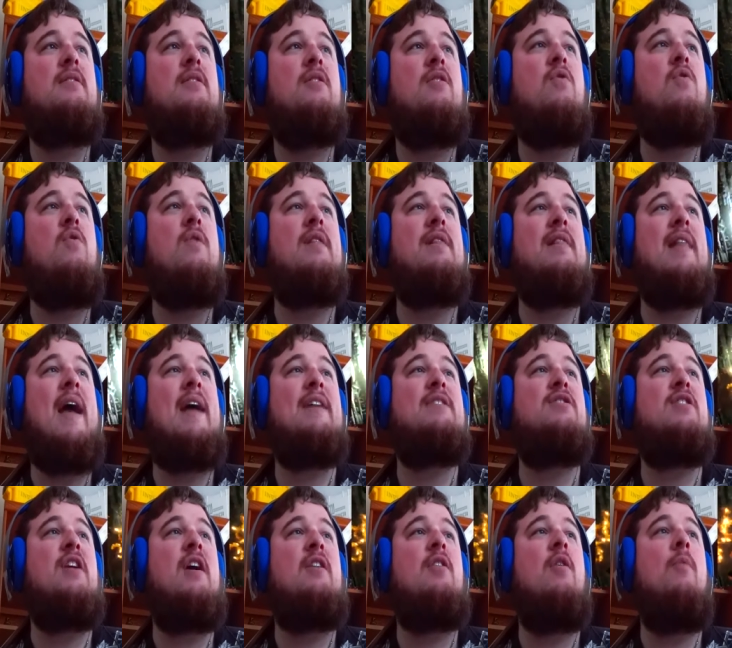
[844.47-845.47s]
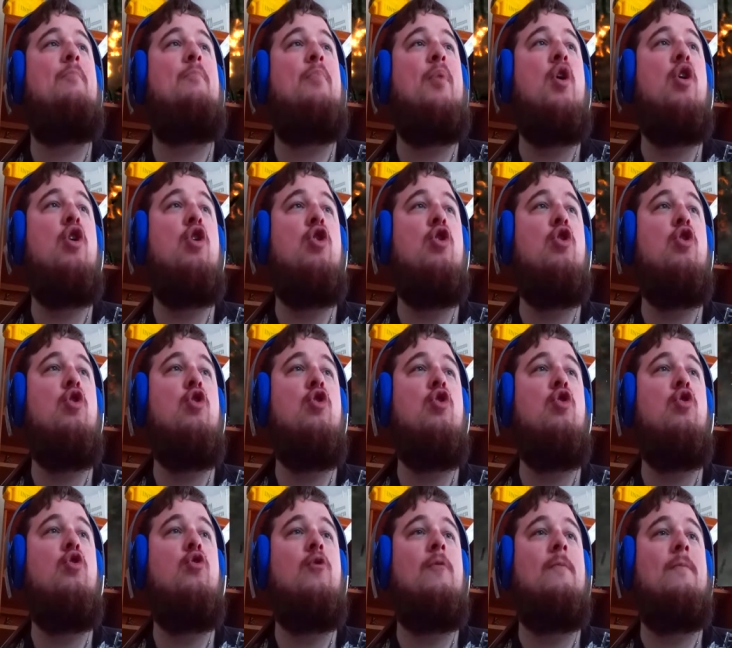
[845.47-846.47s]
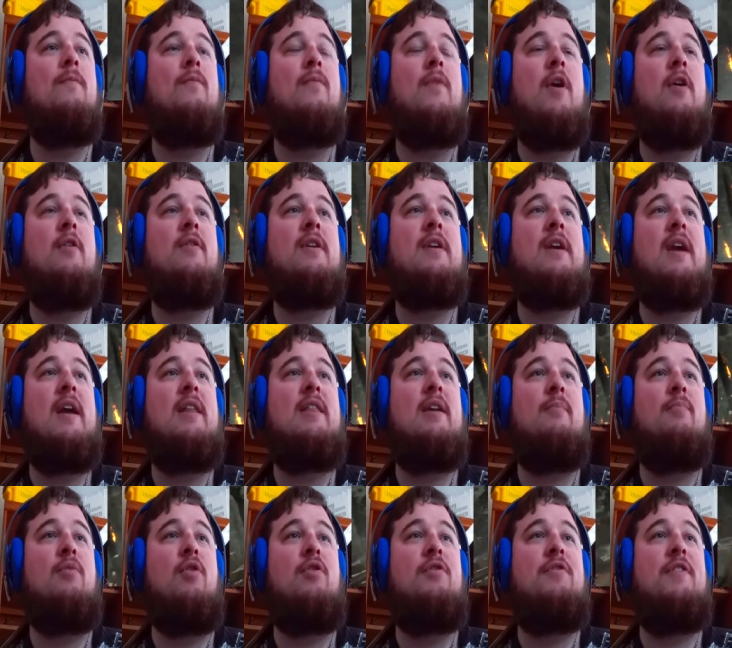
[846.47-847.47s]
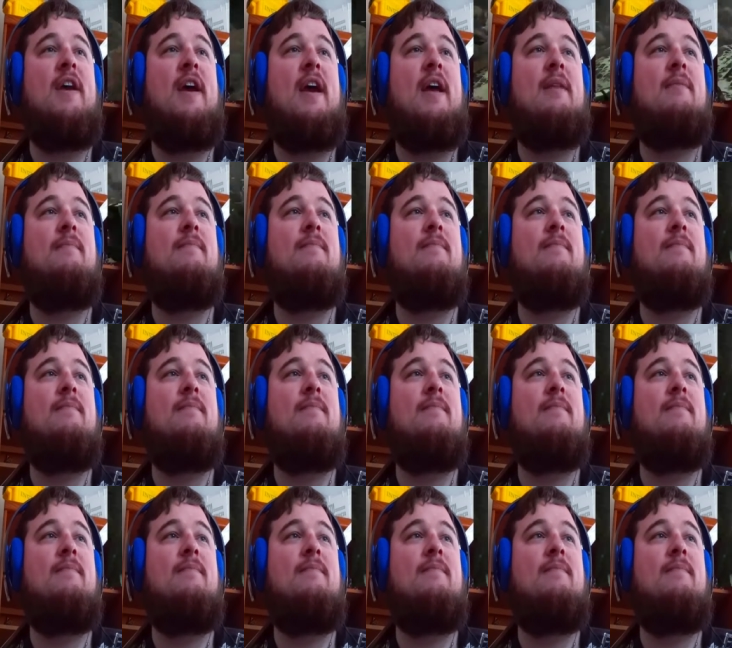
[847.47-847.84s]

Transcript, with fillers: Ooh, it latched on- Boom! Okay, they're both dead.